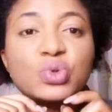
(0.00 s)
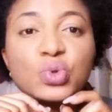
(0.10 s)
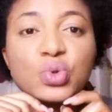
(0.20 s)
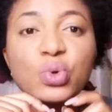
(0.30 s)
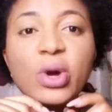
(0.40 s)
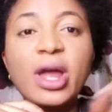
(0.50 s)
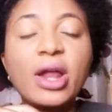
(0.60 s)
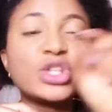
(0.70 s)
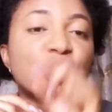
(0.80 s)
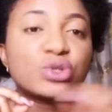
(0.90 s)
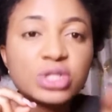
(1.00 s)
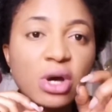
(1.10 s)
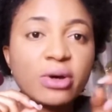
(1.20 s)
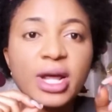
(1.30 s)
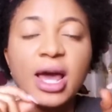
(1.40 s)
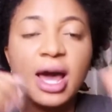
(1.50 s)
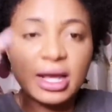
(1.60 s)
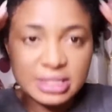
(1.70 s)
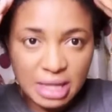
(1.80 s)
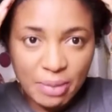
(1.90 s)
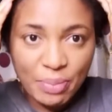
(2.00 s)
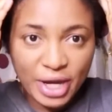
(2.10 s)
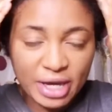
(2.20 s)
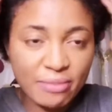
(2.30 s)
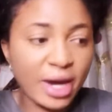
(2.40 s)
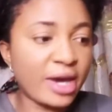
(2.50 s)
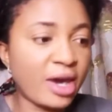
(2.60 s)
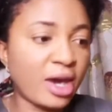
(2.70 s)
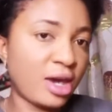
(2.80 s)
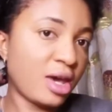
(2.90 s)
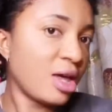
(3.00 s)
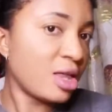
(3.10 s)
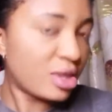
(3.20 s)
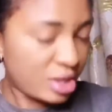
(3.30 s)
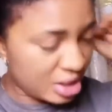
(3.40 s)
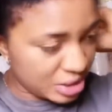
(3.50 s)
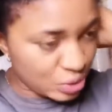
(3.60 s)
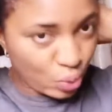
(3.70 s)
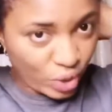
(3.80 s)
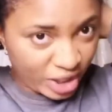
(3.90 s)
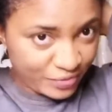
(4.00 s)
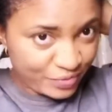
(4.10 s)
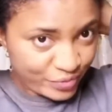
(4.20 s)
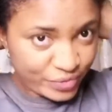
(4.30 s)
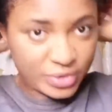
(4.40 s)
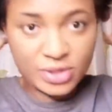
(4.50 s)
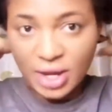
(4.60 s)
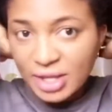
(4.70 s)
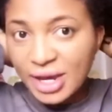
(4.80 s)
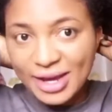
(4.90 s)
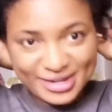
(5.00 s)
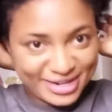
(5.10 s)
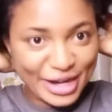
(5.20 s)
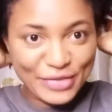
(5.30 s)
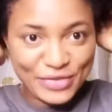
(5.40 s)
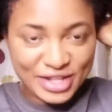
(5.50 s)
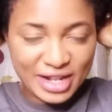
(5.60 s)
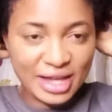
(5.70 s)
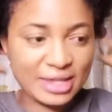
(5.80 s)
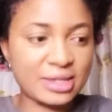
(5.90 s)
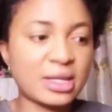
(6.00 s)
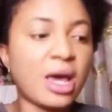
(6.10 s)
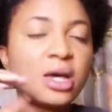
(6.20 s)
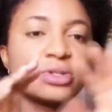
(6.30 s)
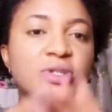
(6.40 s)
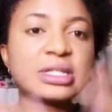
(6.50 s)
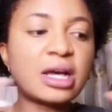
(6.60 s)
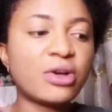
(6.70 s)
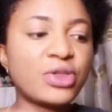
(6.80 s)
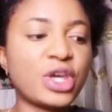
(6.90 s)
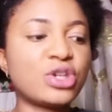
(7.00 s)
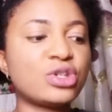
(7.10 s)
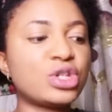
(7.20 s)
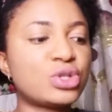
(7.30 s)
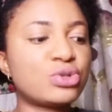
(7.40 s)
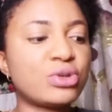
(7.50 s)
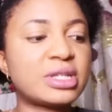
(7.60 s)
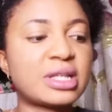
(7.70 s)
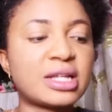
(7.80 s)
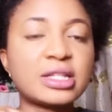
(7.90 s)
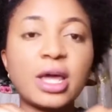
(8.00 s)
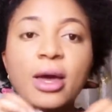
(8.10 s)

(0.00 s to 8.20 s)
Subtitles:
do a U-turn and start packing my hair this way. So I think I can leave it like this. So the second thing you need to do is that